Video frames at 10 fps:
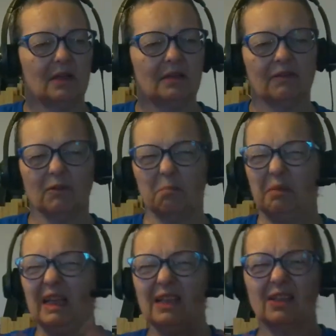different
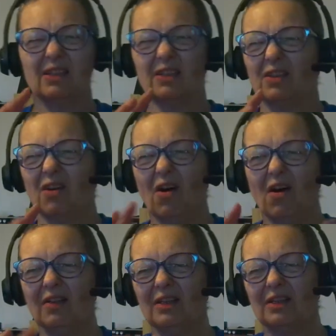pieces to
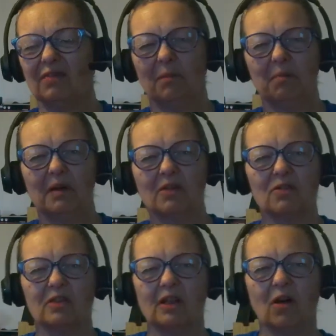all these different
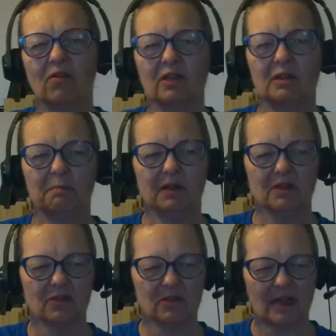puzzles and all these
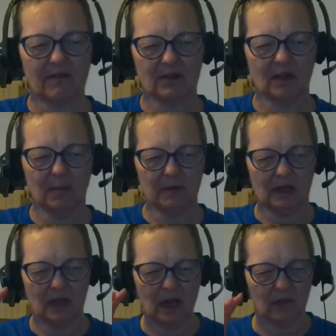puzzles have to come
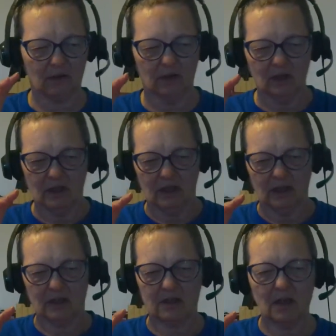together
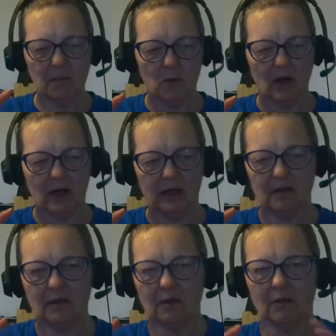in some way
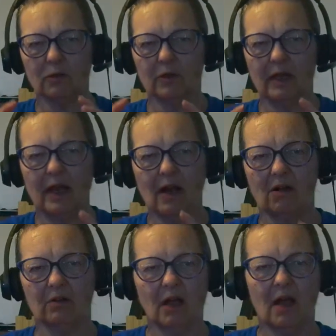to create
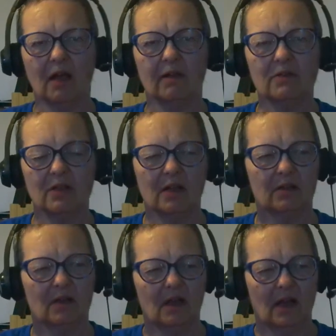our lives
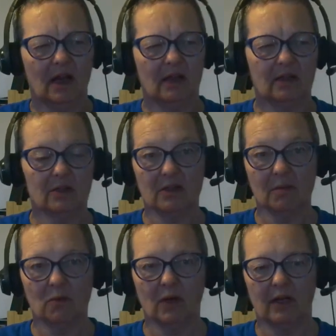and and in
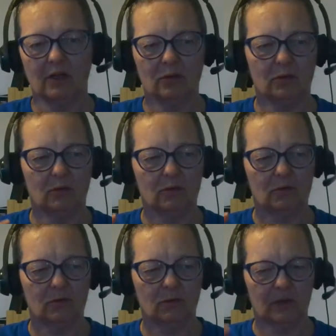some way to
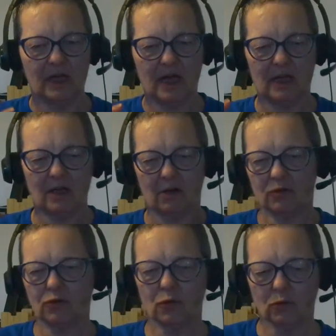create our
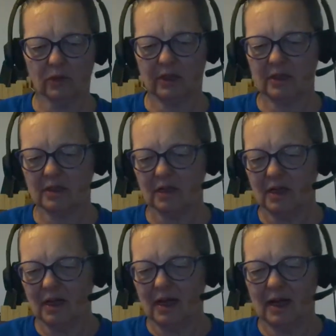stories
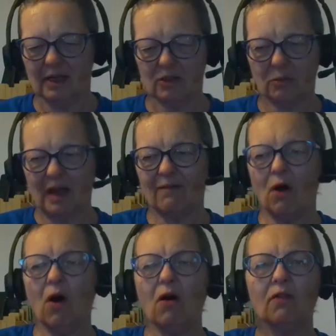and so we have
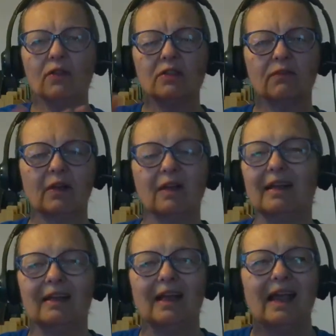all these different
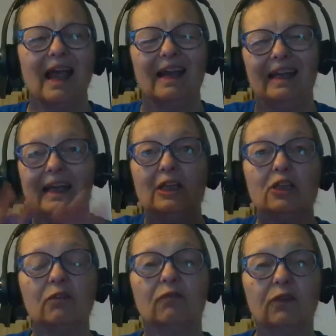and and
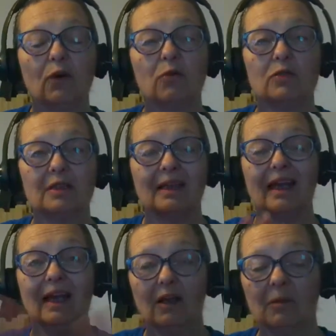each of those
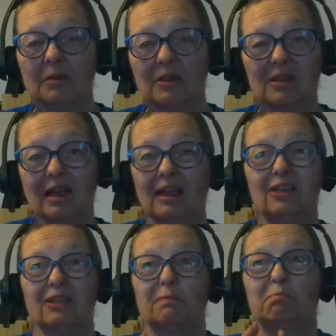elements can
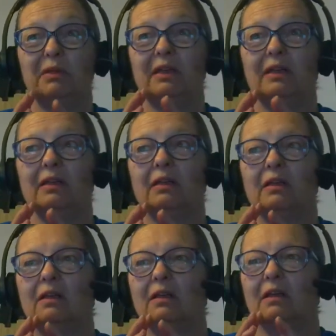just be
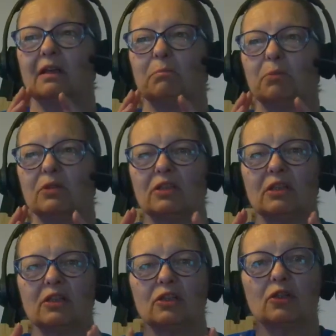can
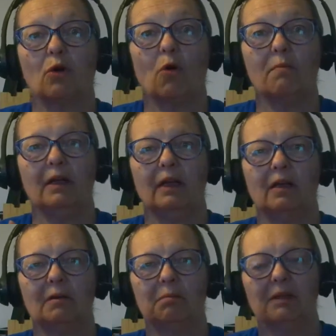present so many
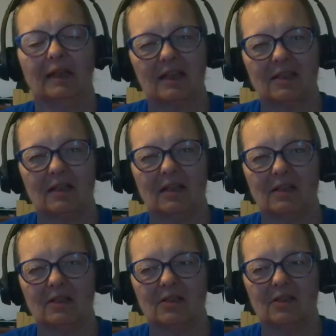
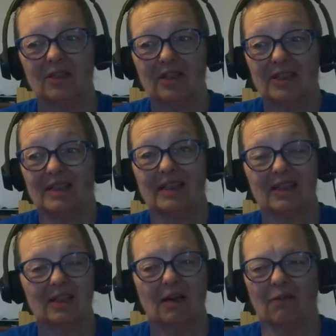complexities just in
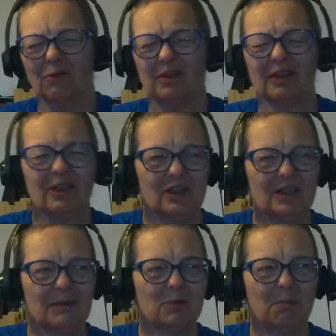itself
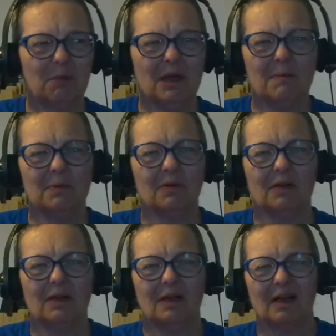relationships with people
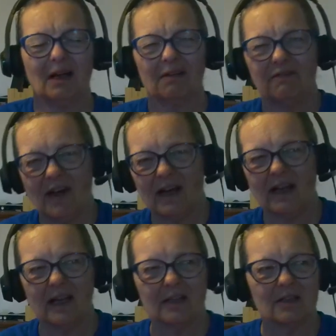our
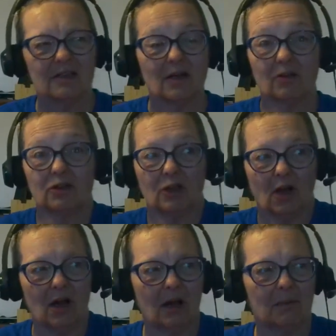finances our
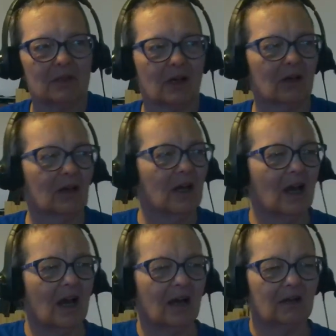jobs our
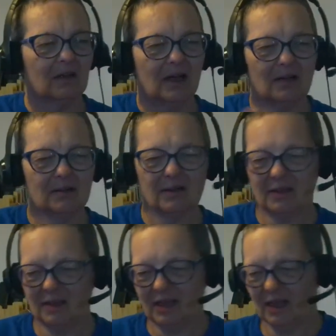our our
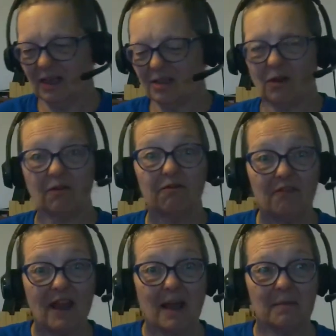kids our
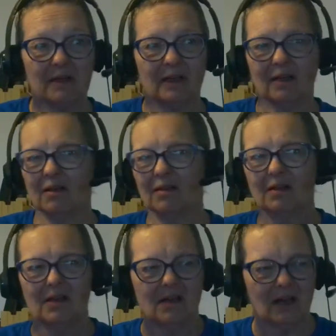family our
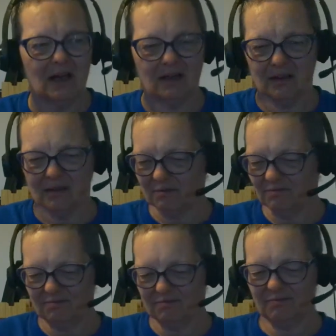our
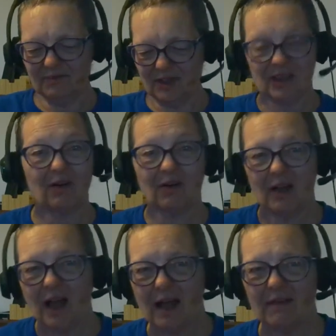just our
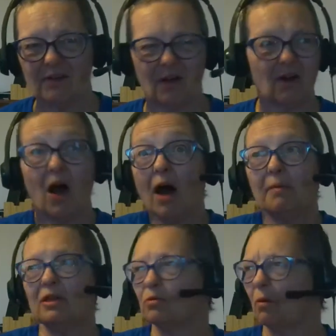lives our
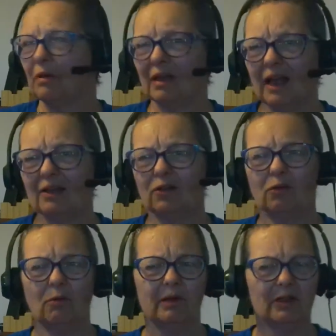hobbies what we like to
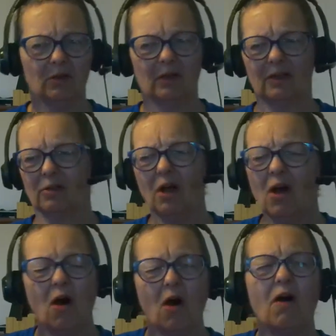do what we don't like to do
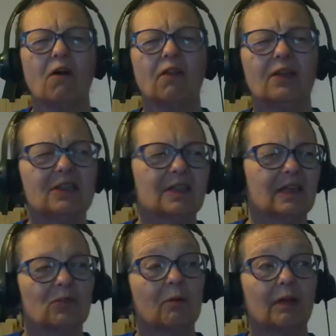all these
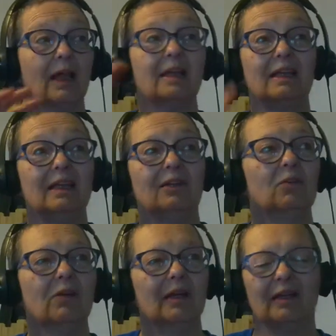things what we like to eat
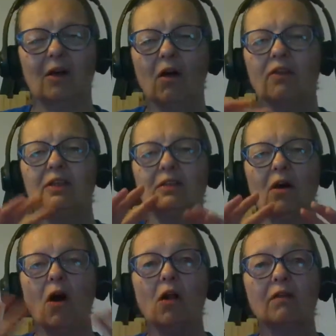don't like to eat all these
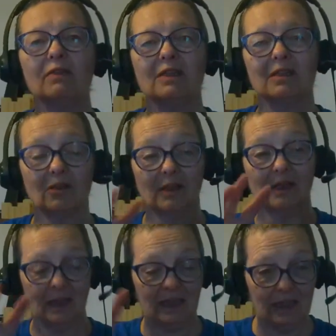all of these little
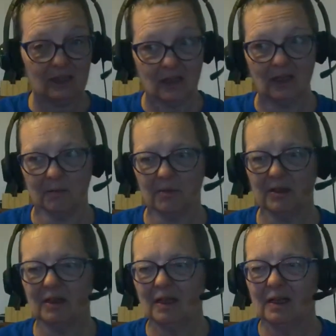each element